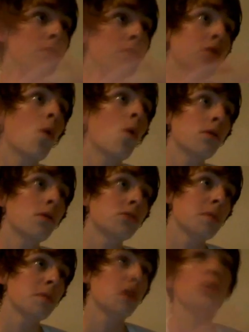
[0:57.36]
oil spill
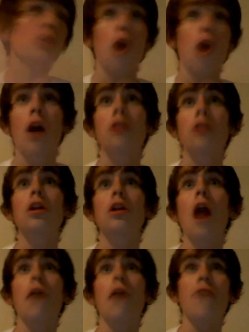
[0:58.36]
has gotten a little out of
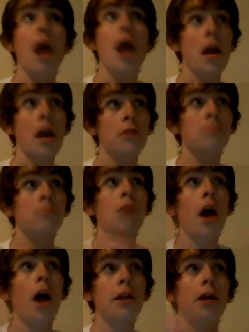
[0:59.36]
hand. I
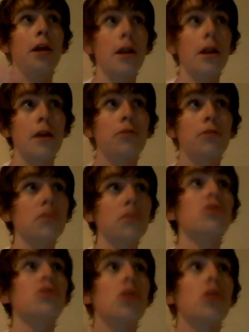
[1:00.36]
need ideas. Let's start
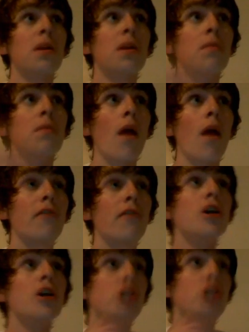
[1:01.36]
spinning them off.
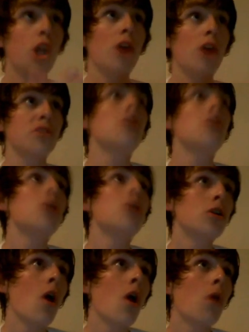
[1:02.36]
Johnson, go.